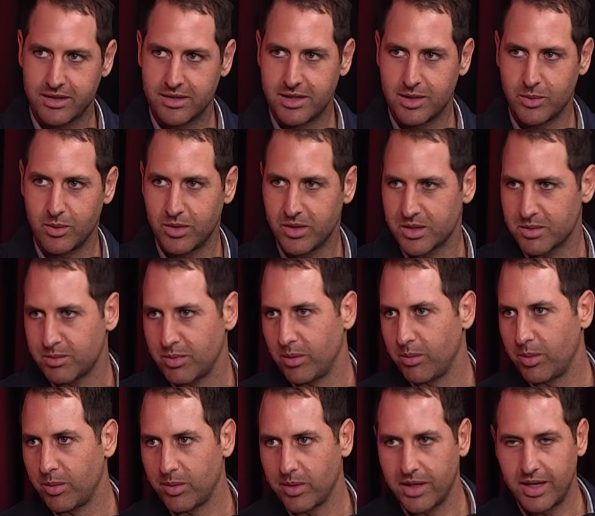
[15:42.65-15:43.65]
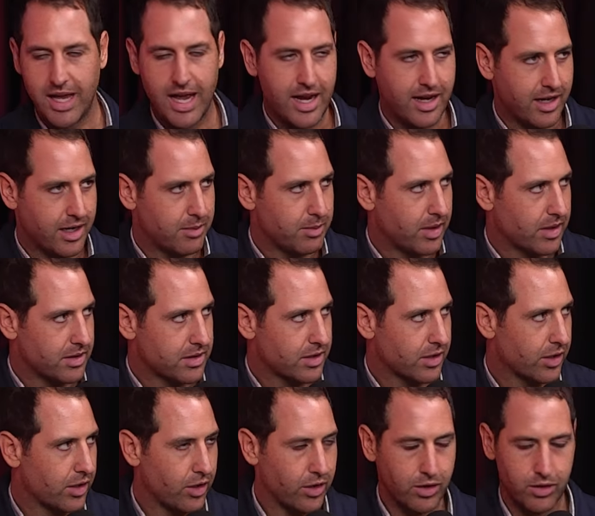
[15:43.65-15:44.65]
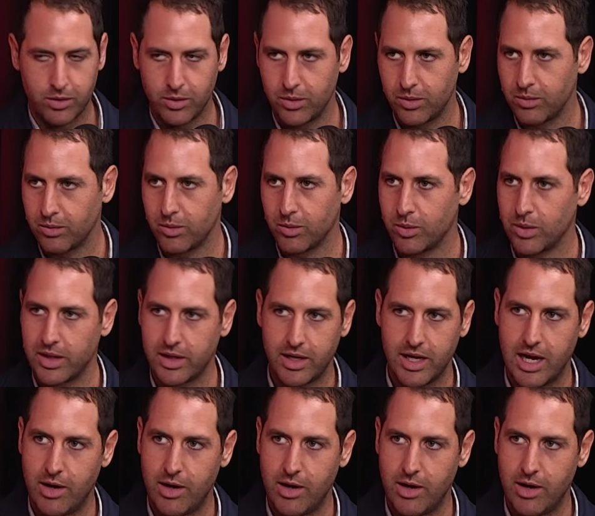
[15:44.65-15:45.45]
as he was probably 18 months ago or what,